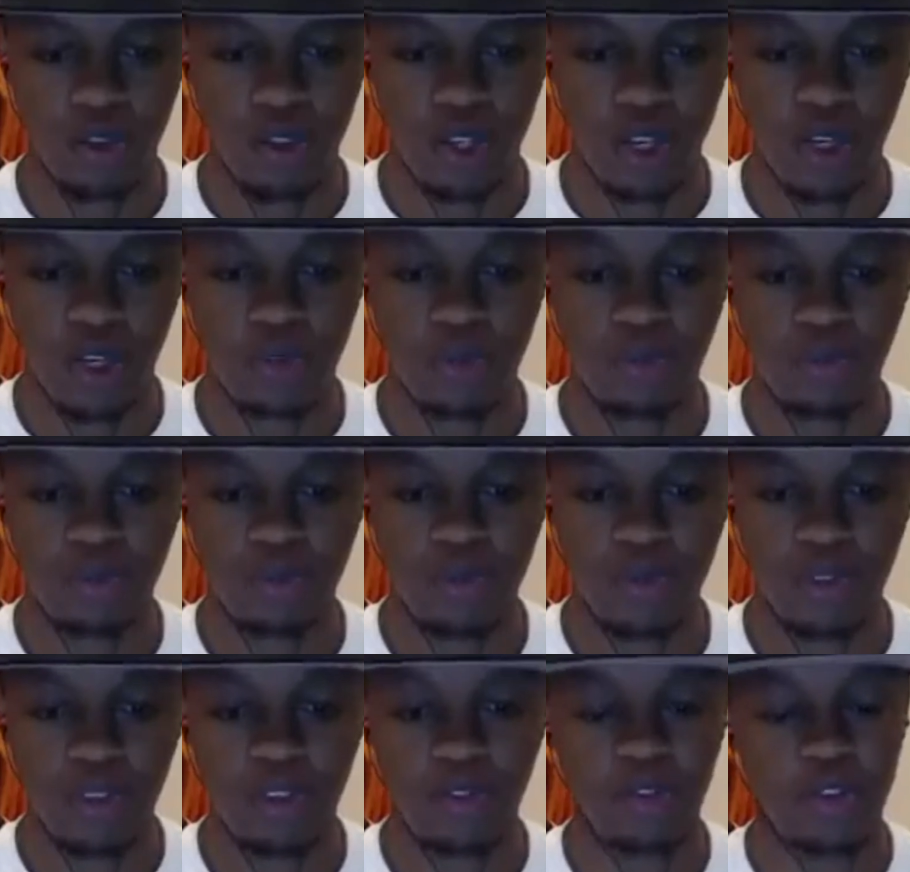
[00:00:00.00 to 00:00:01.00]
sad.
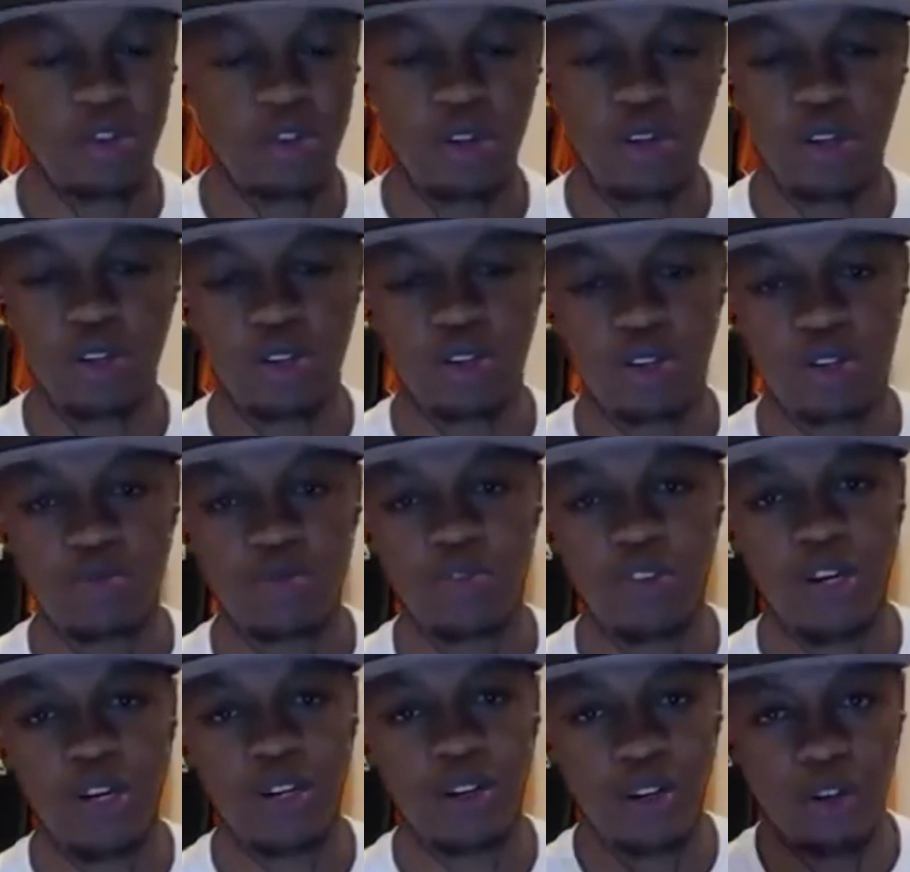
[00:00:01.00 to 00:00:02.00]
They've struggled to
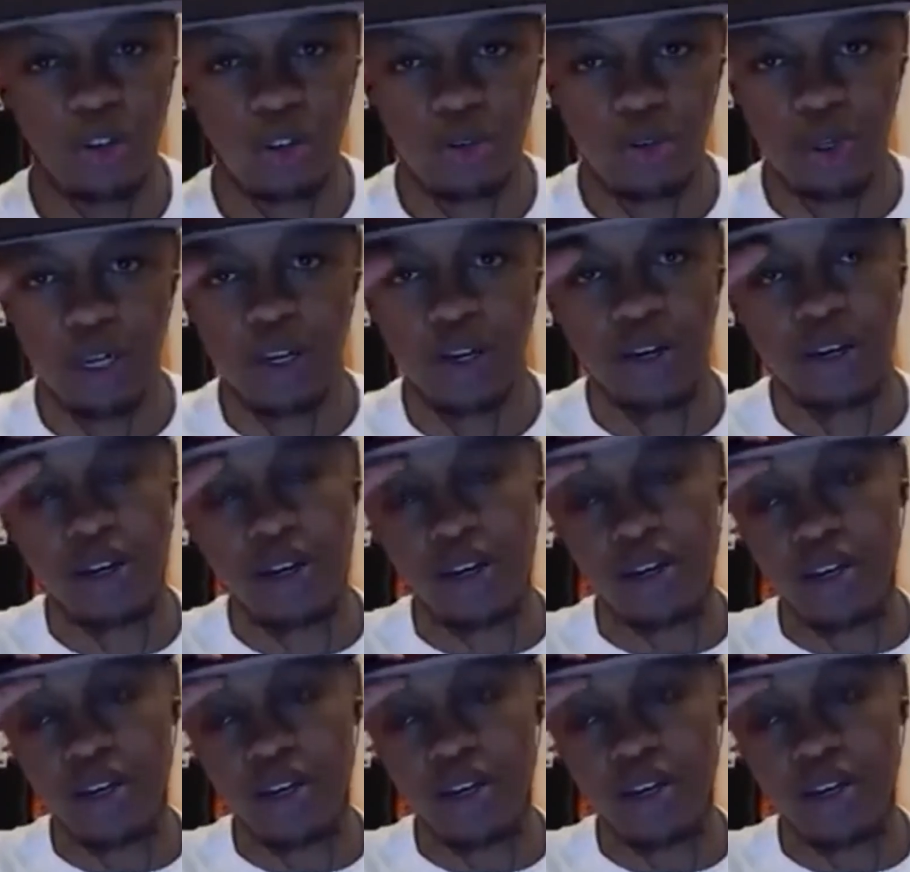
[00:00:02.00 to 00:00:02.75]
find goals, man.